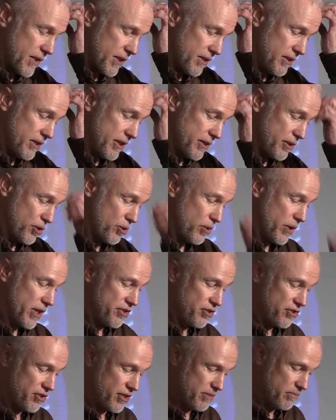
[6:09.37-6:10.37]
Another
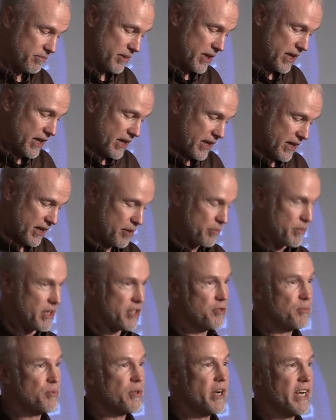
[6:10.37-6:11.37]
question how
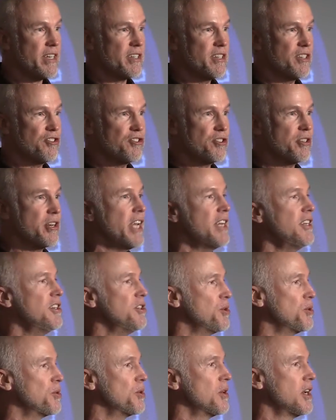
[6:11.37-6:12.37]
much practice should I
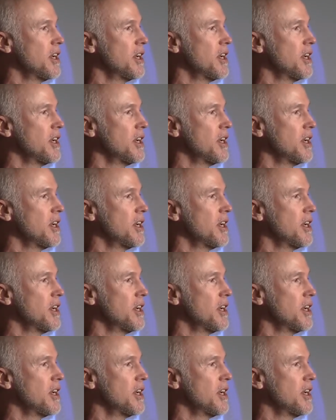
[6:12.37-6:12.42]
do?